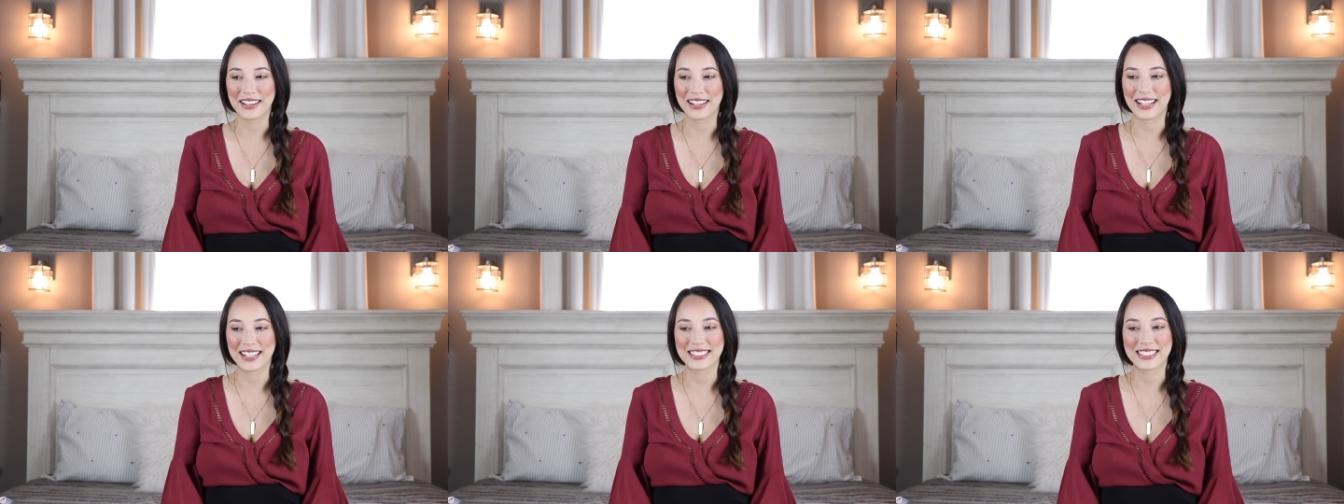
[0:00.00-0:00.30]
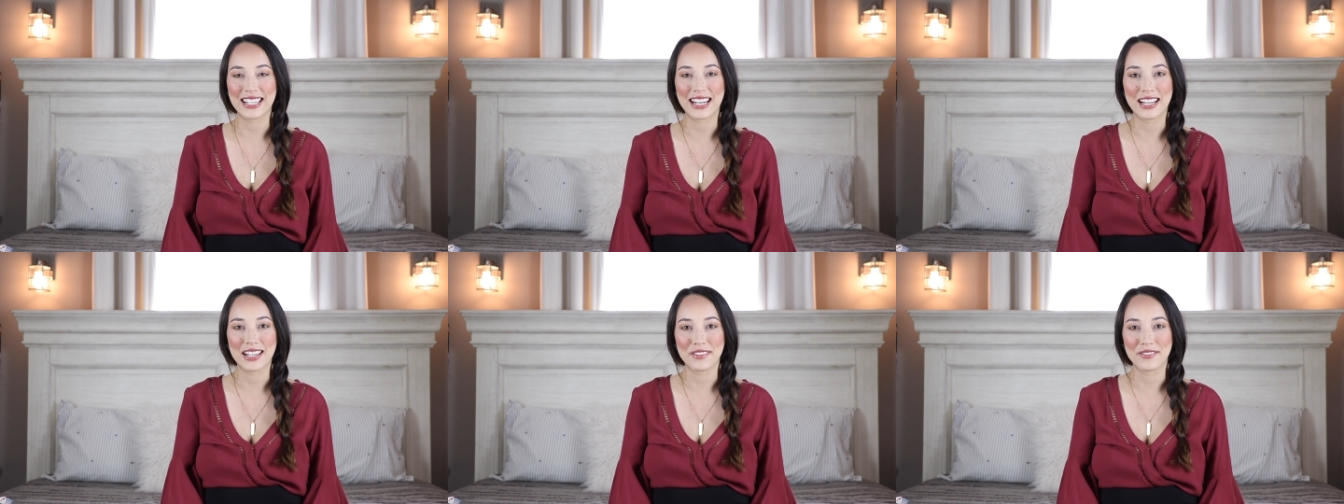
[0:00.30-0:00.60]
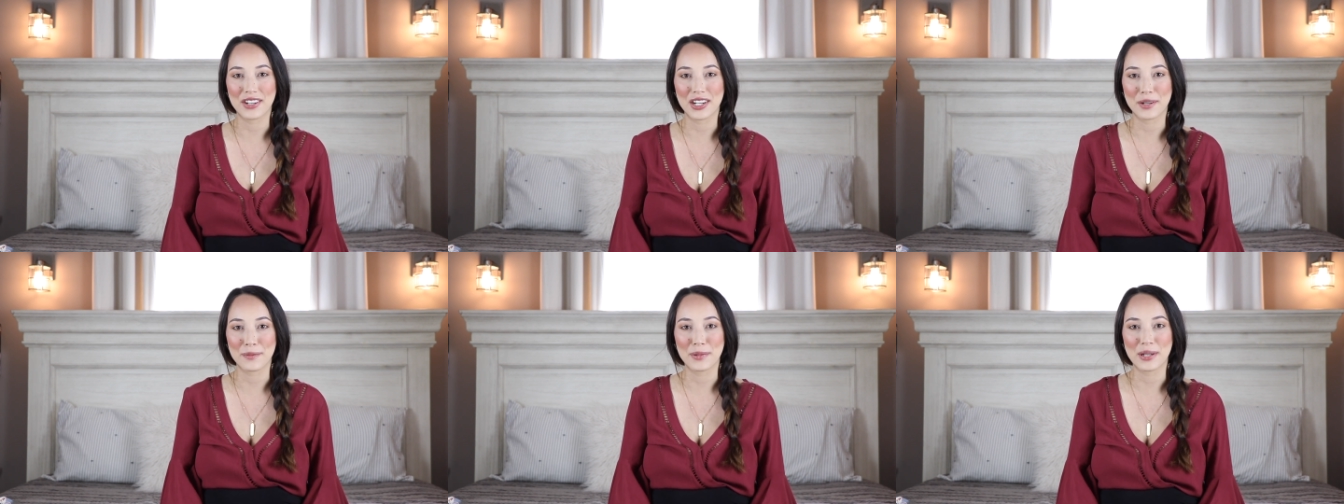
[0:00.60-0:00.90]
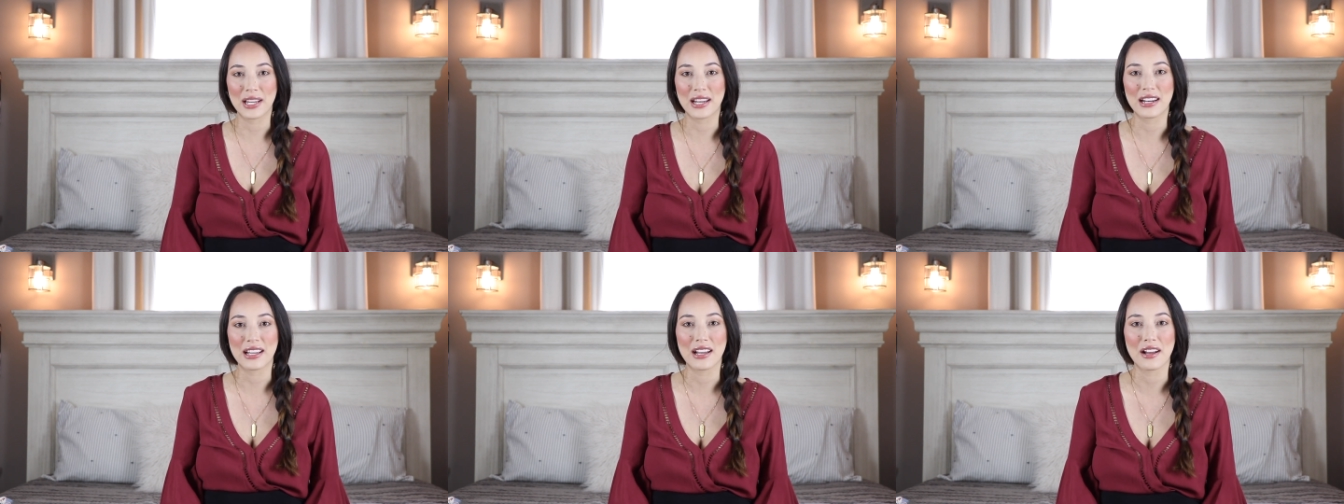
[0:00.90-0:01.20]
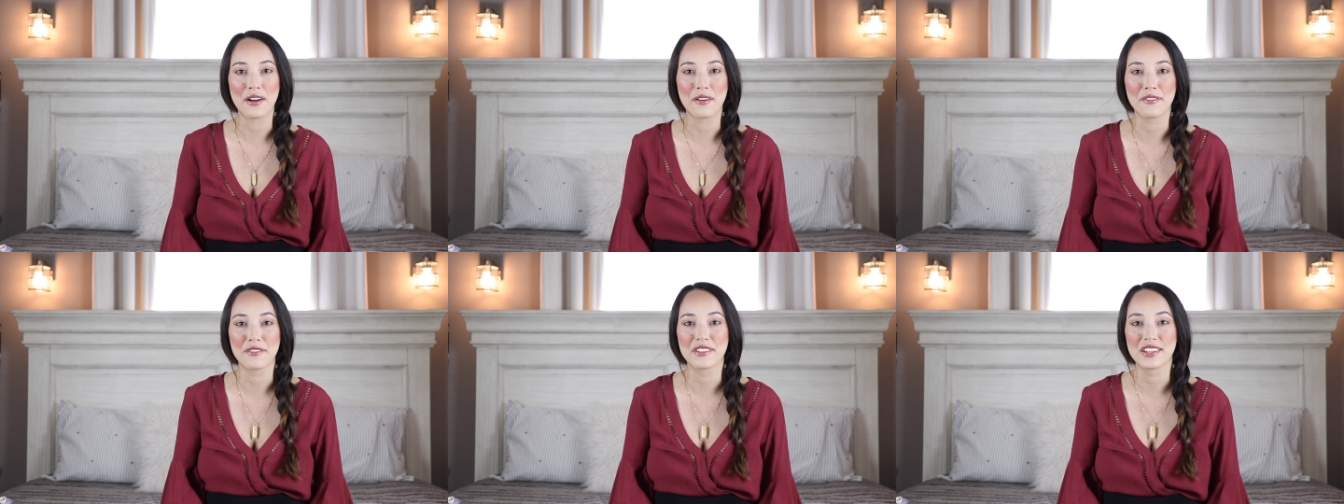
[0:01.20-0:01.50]
like I said at the very beginning
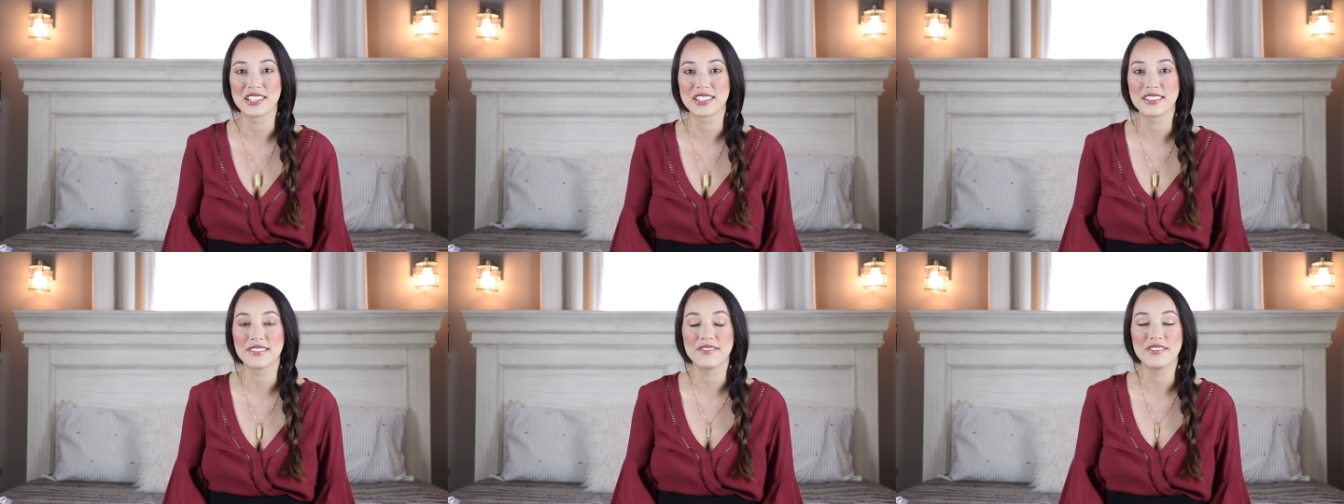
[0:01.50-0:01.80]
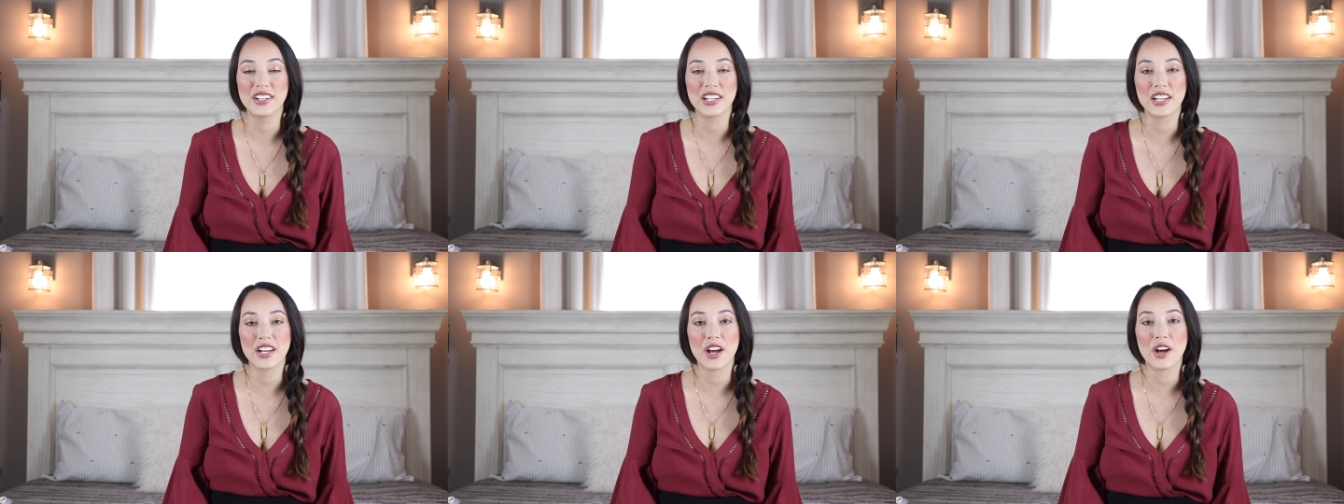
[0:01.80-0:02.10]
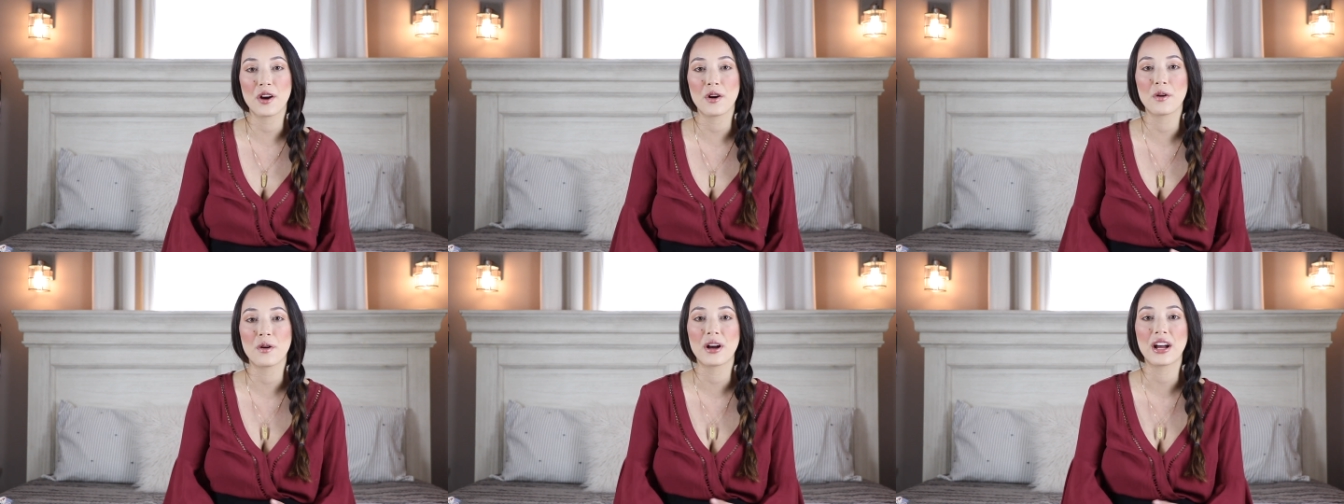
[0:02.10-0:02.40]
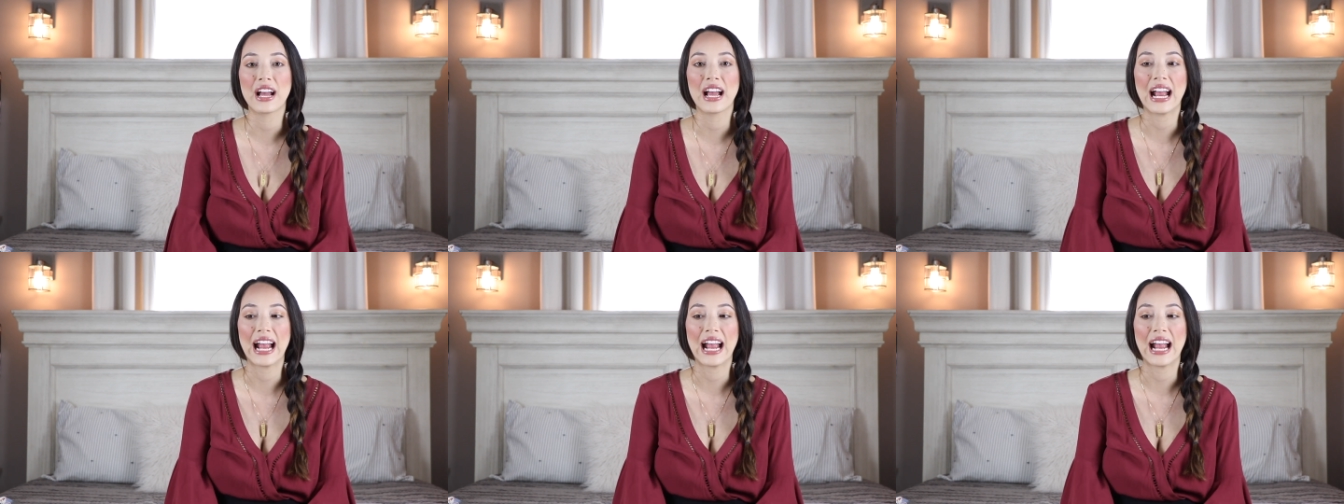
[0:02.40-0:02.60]
of this video.